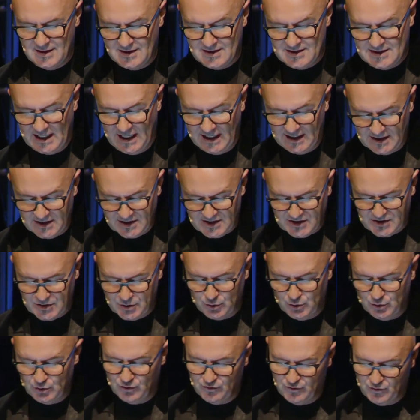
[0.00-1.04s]
Titus
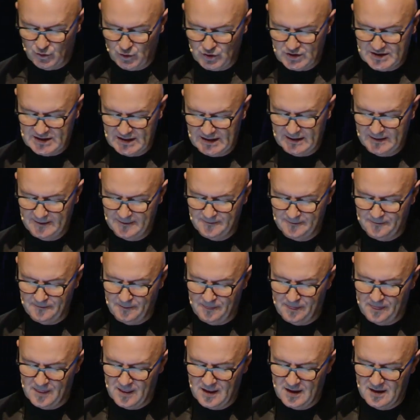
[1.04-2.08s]
2:14,
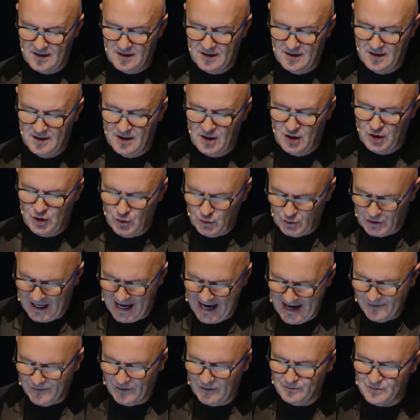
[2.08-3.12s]
"Who
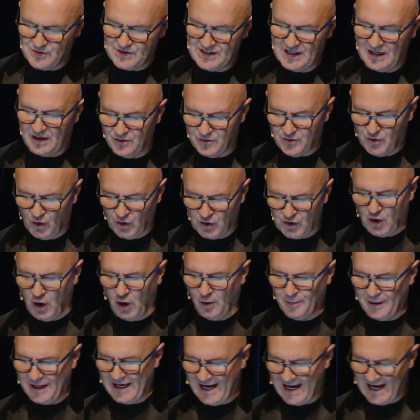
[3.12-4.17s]
gave Himself on our
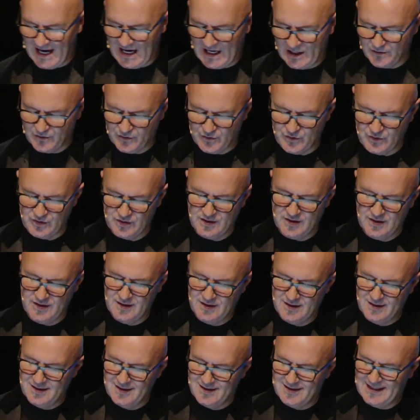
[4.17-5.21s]
behalf,
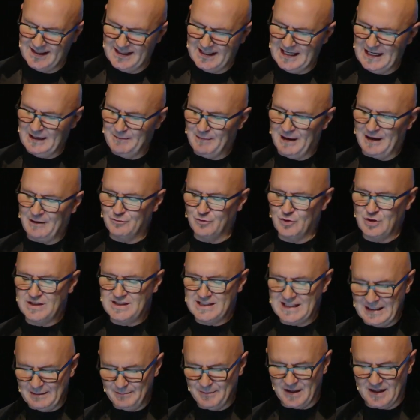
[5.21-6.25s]
that He might
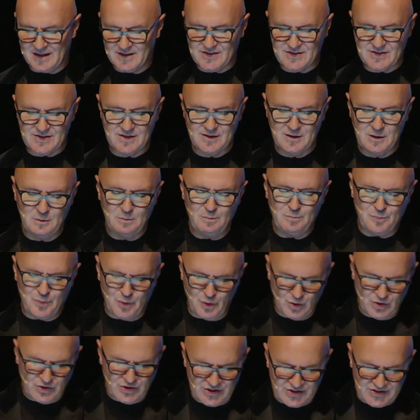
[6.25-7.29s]
redeem us,
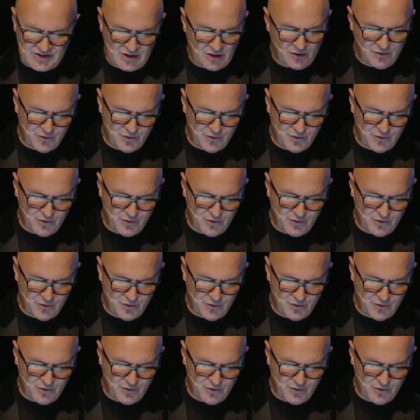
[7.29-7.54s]
purchase our